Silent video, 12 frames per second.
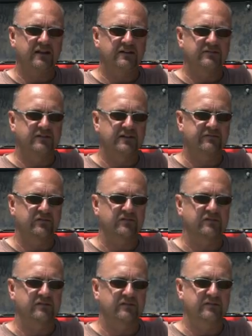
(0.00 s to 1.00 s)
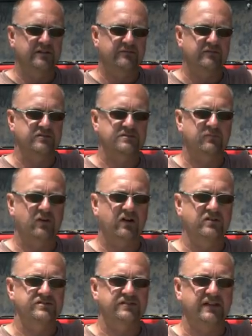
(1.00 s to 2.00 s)
of different
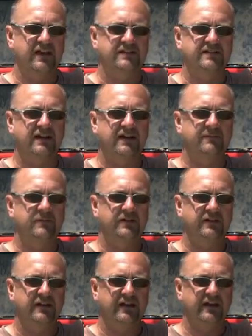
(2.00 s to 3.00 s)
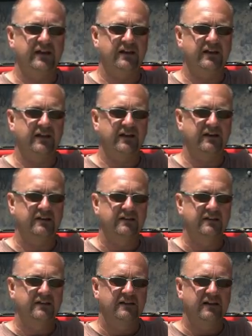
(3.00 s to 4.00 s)
sprayers at that time, and
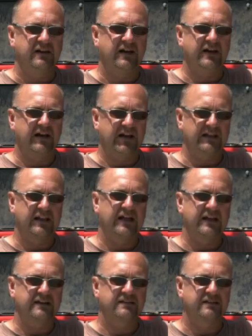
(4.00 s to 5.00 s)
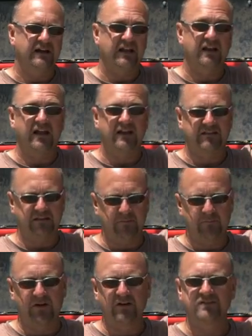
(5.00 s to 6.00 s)
I liked the
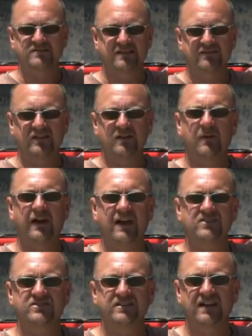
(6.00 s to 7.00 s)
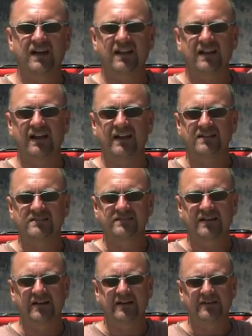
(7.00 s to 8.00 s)
appearance of the Apache. I liked
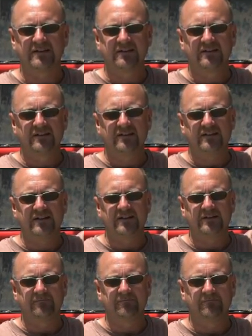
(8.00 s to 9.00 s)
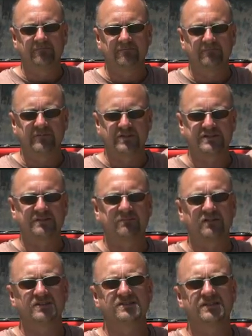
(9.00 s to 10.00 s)
the
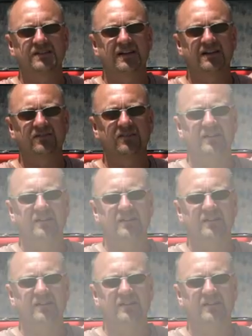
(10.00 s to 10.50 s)
simplicity of it.